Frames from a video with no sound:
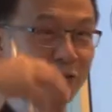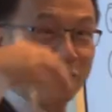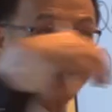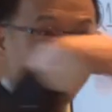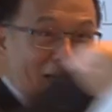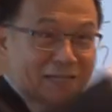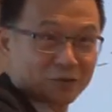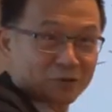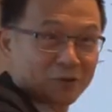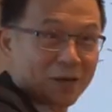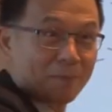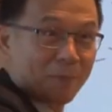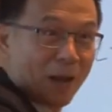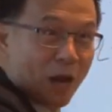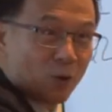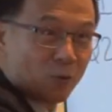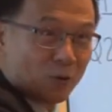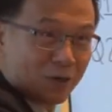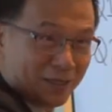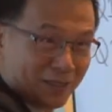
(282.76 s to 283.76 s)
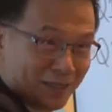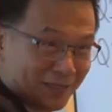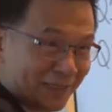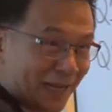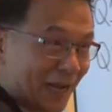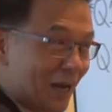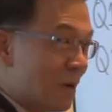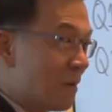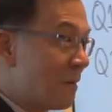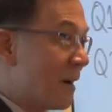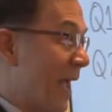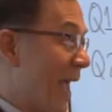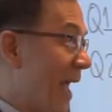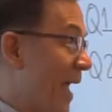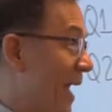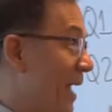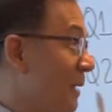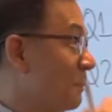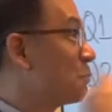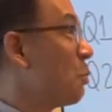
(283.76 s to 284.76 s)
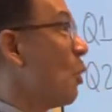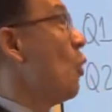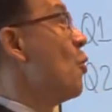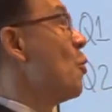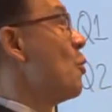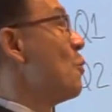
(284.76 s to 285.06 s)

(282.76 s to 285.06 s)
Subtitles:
use extra power now, and